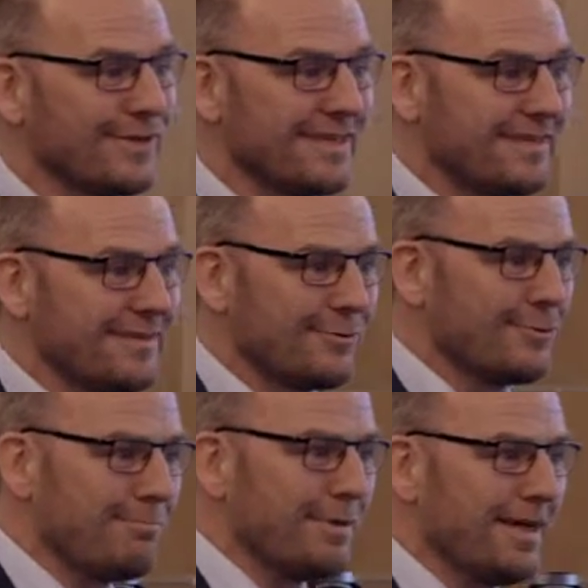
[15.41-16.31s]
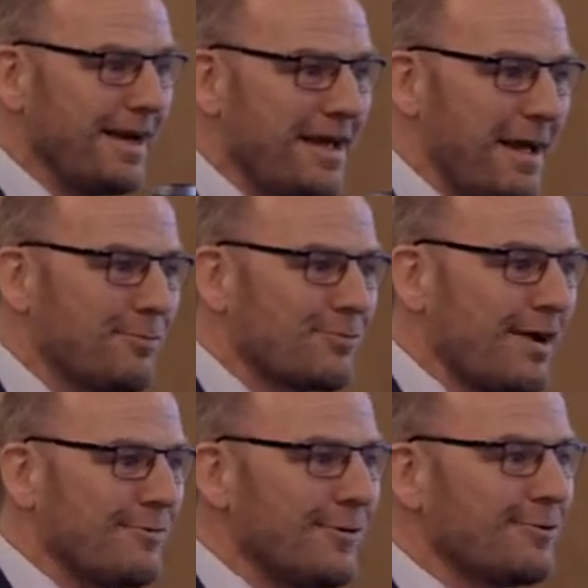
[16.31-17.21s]
It shouldn't be an
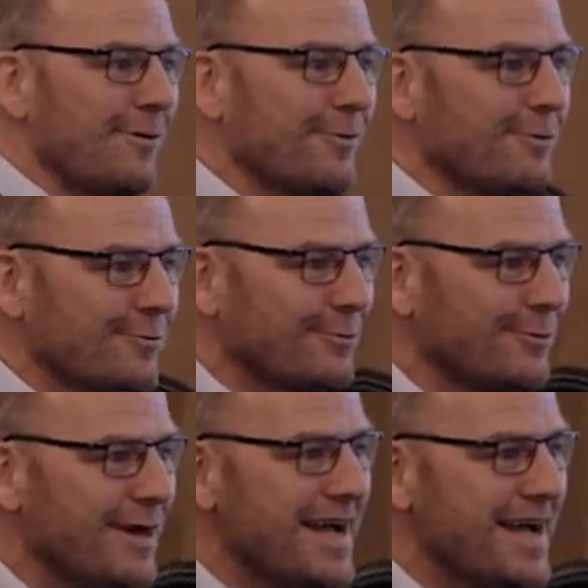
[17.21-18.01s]
abstract philosophical tool.